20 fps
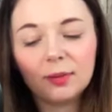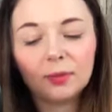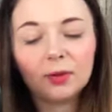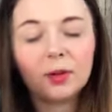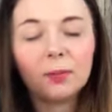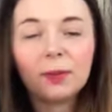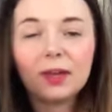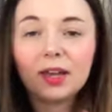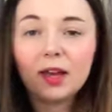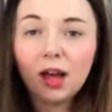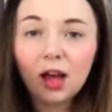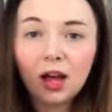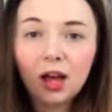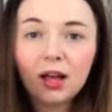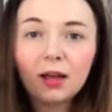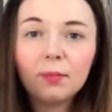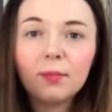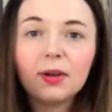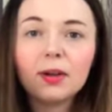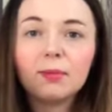going to be
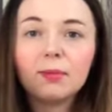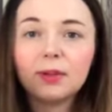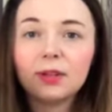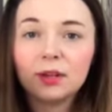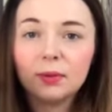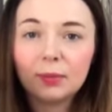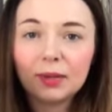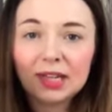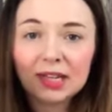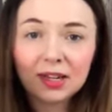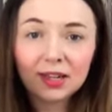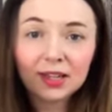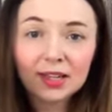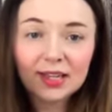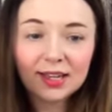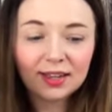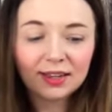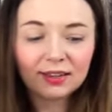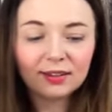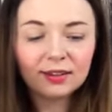calm and I'm going to be
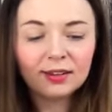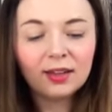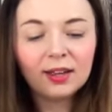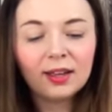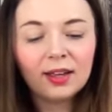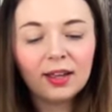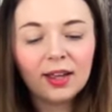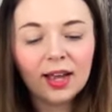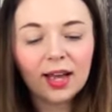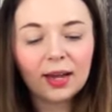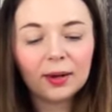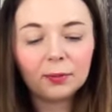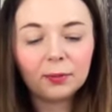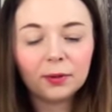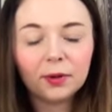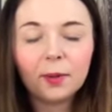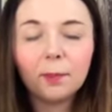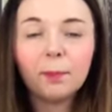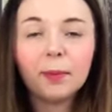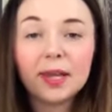clear and I'm
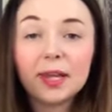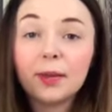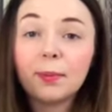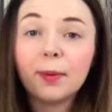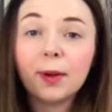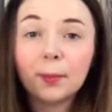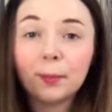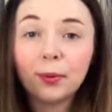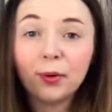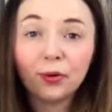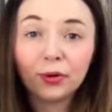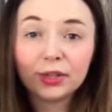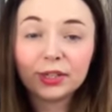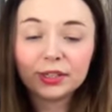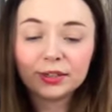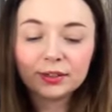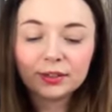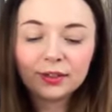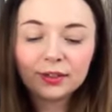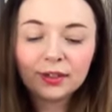going to make my
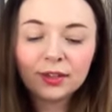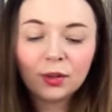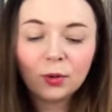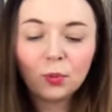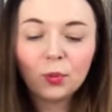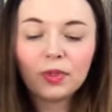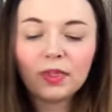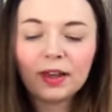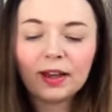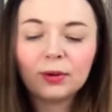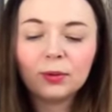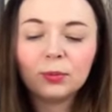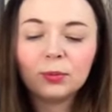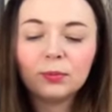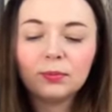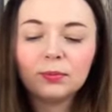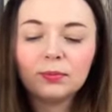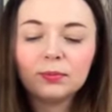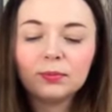point without